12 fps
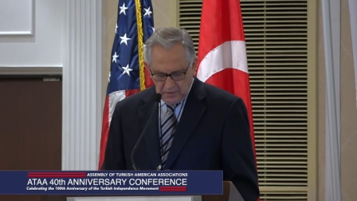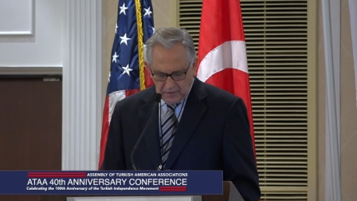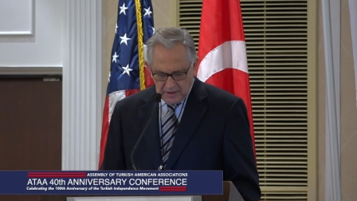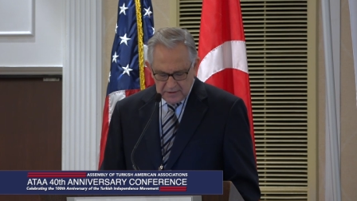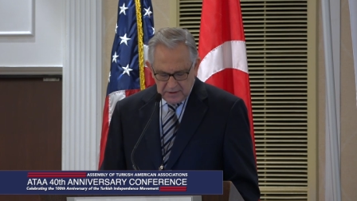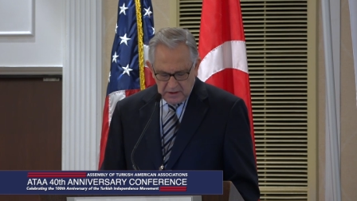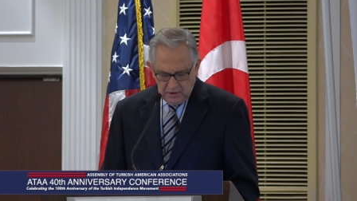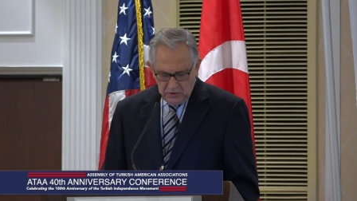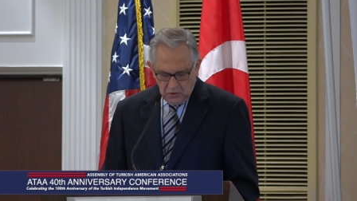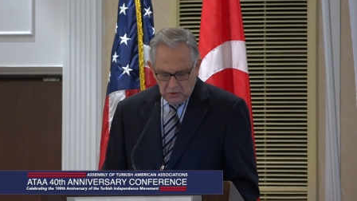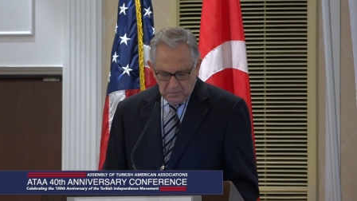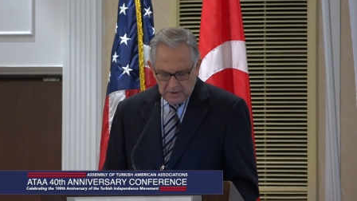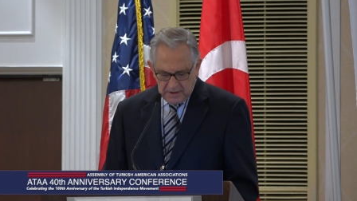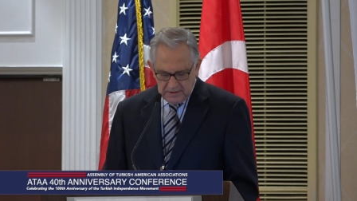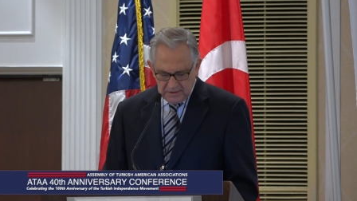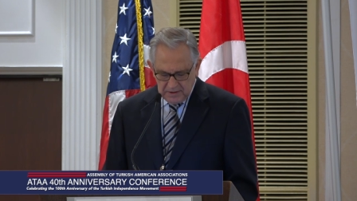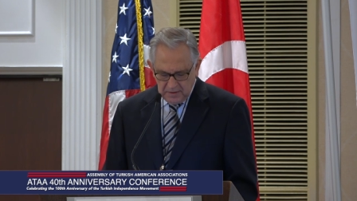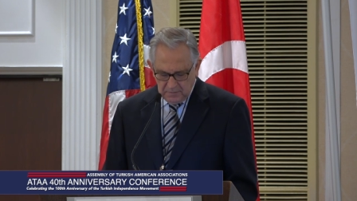as a New
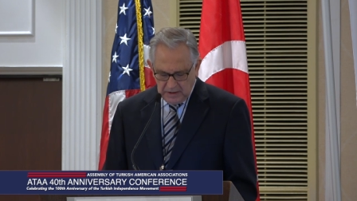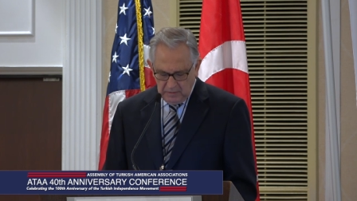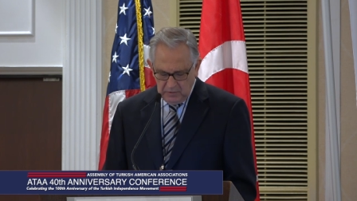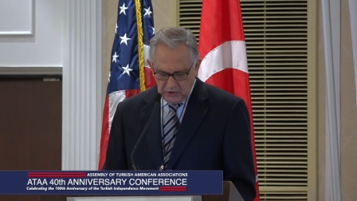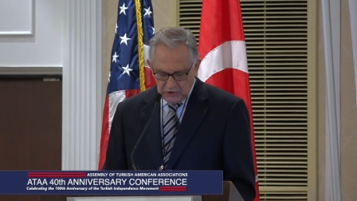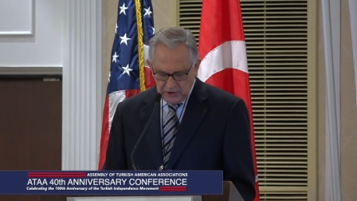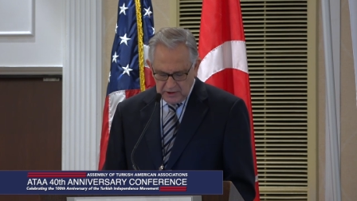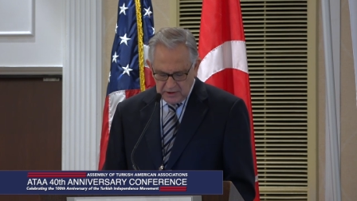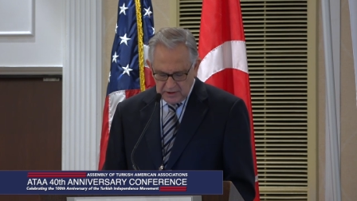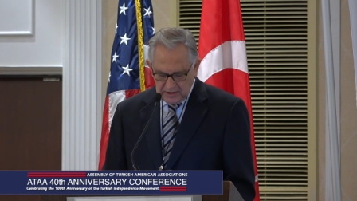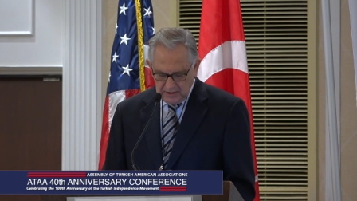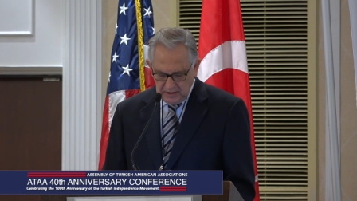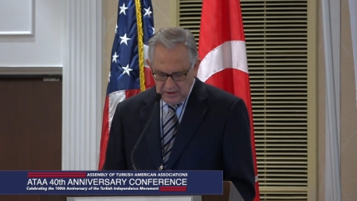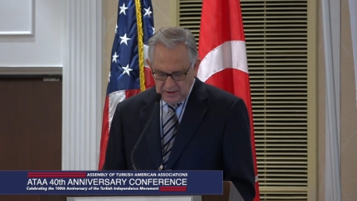York-based public charity